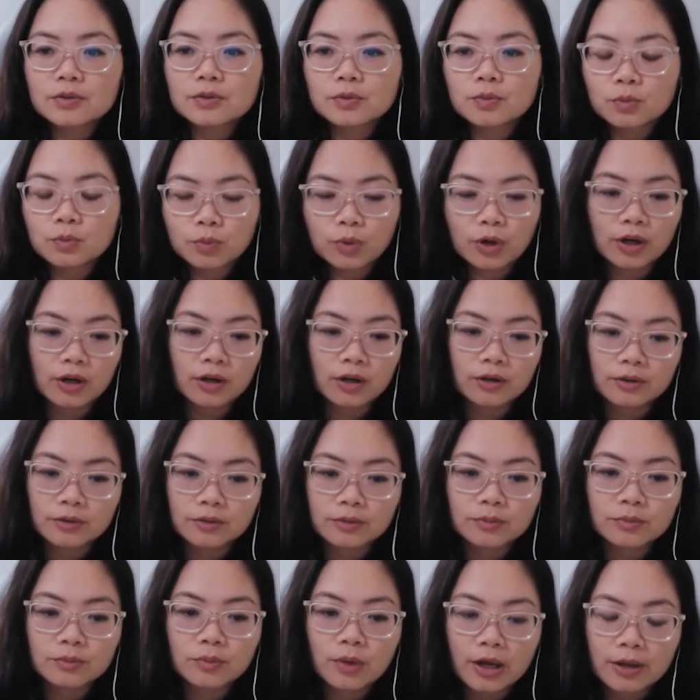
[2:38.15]

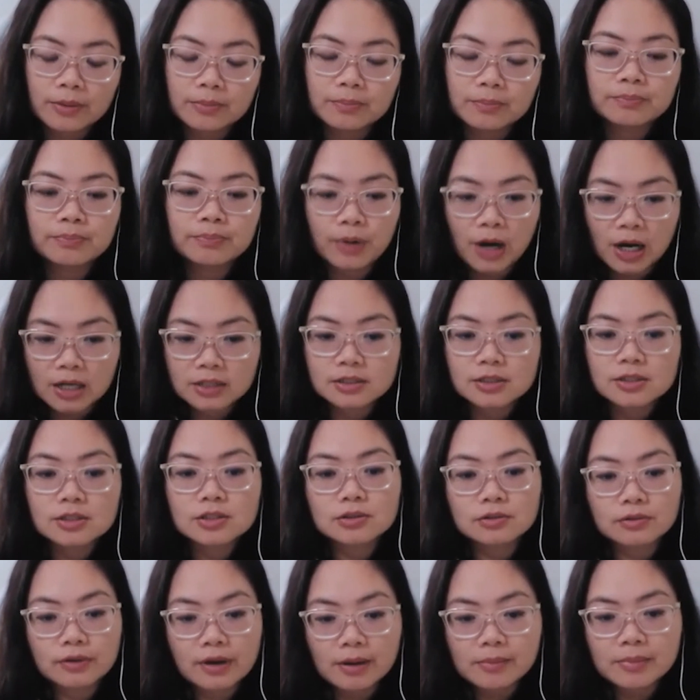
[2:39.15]
where I practice
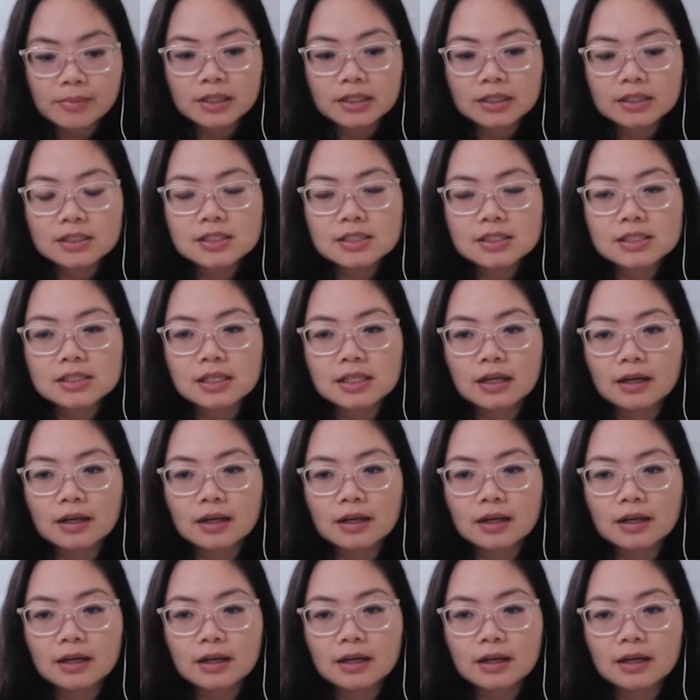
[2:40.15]
ceramics.